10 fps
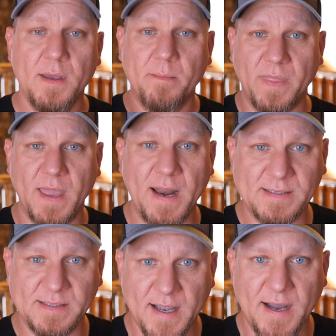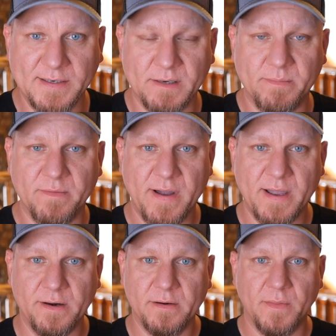But then as the content
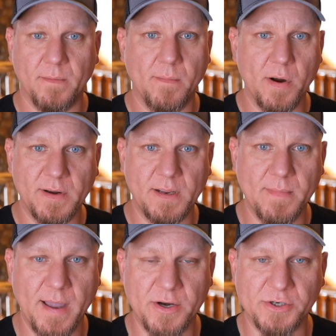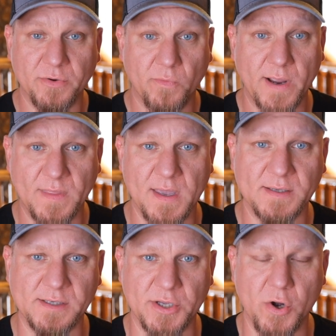provider, the marketing manager, right, the
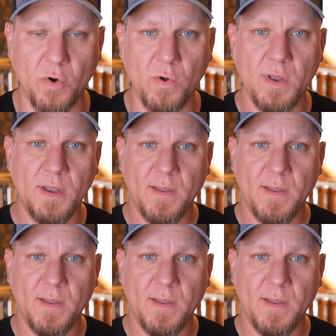SEO